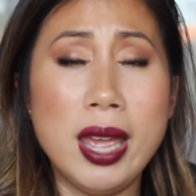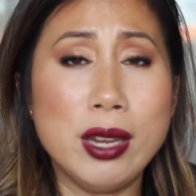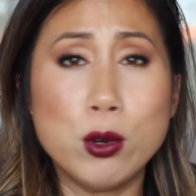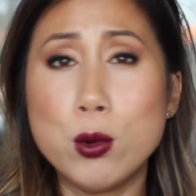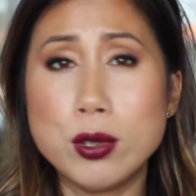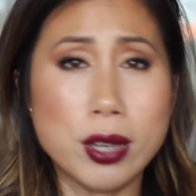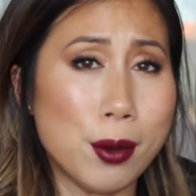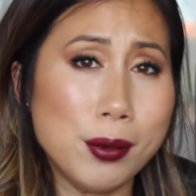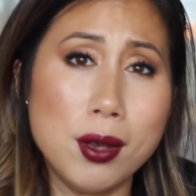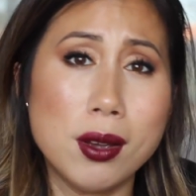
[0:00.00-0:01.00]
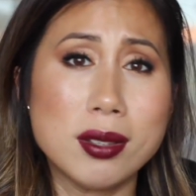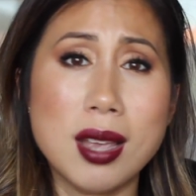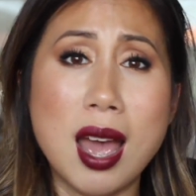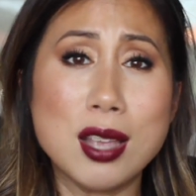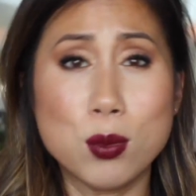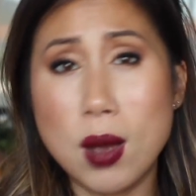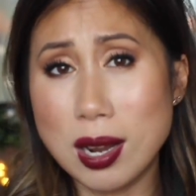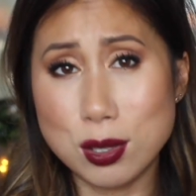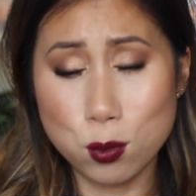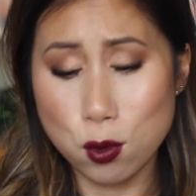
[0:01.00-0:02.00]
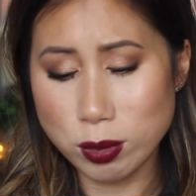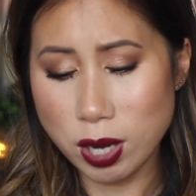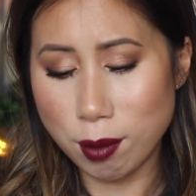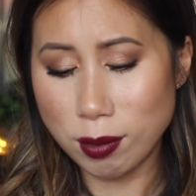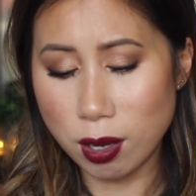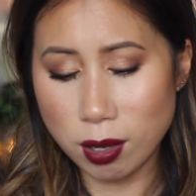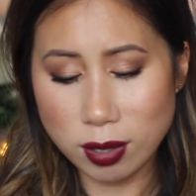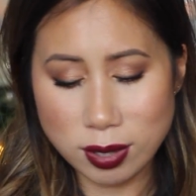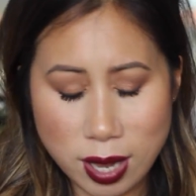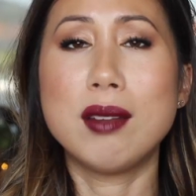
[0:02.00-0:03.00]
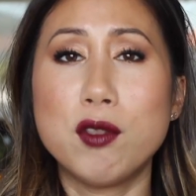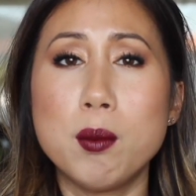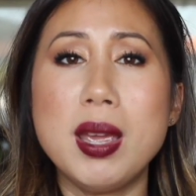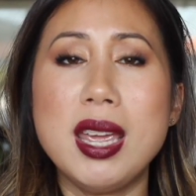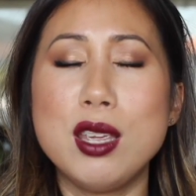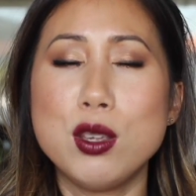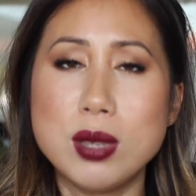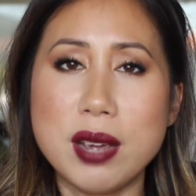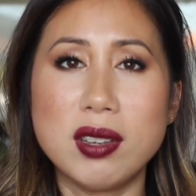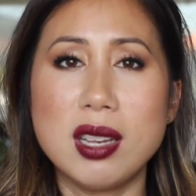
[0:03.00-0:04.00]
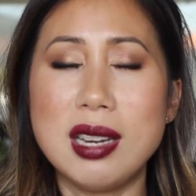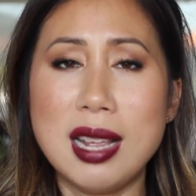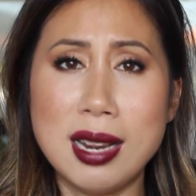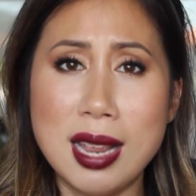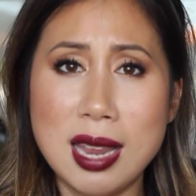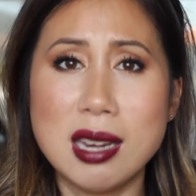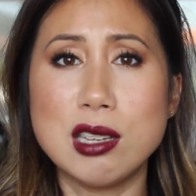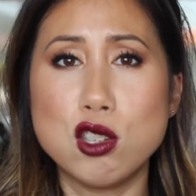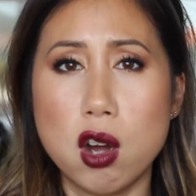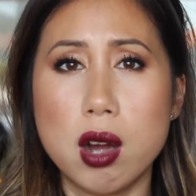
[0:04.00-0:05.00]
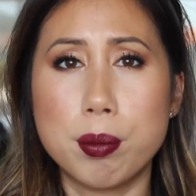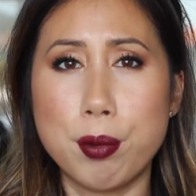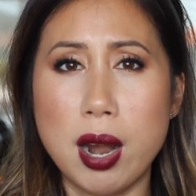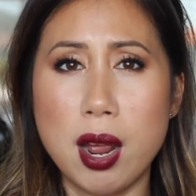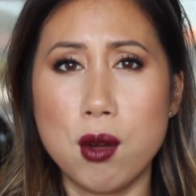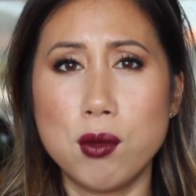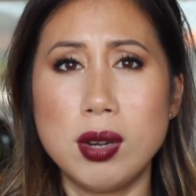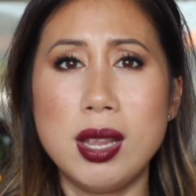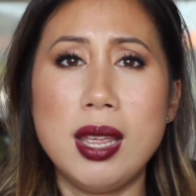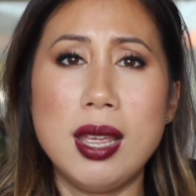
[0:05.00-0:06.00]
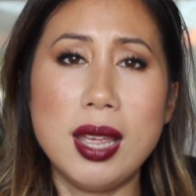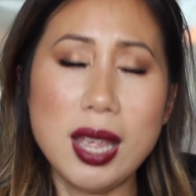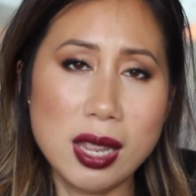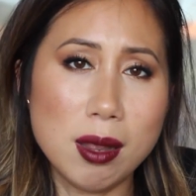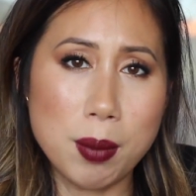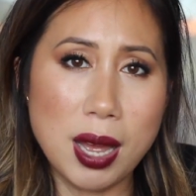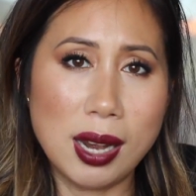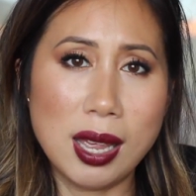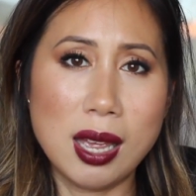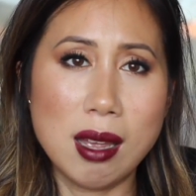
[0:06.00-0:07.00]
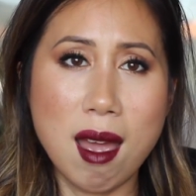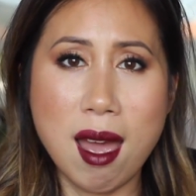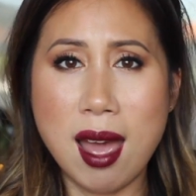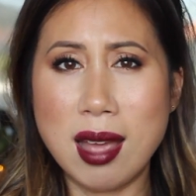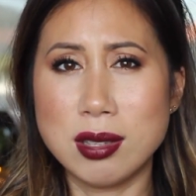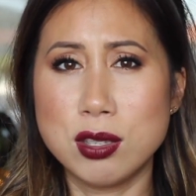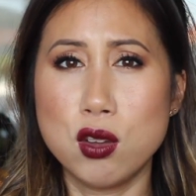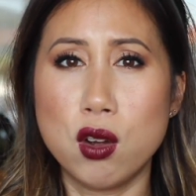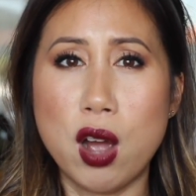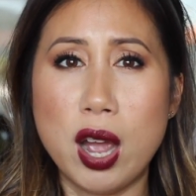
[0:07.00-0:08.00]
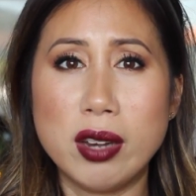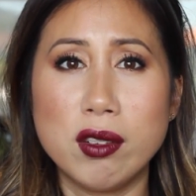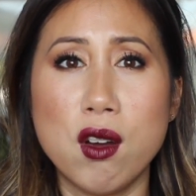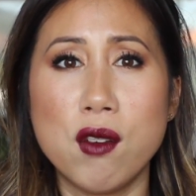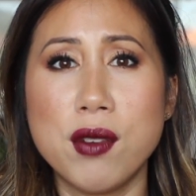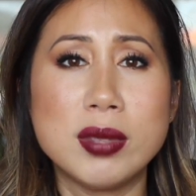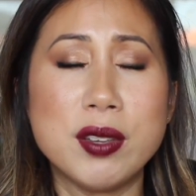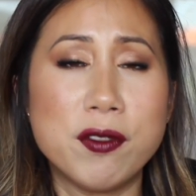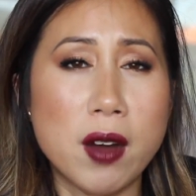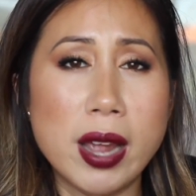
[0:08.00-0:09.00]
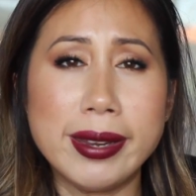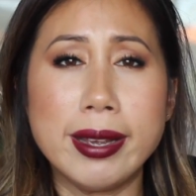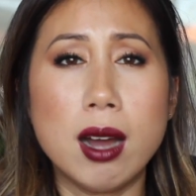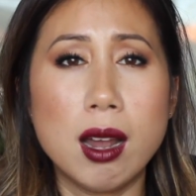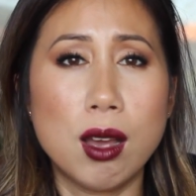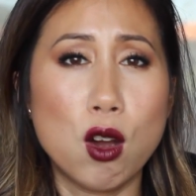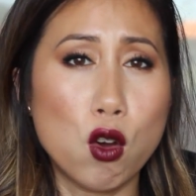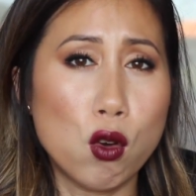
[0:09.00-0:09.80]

in cool tone looks as well as warm tone looks. And for me, you definitely need a dark brown in the palette as your kind of defining color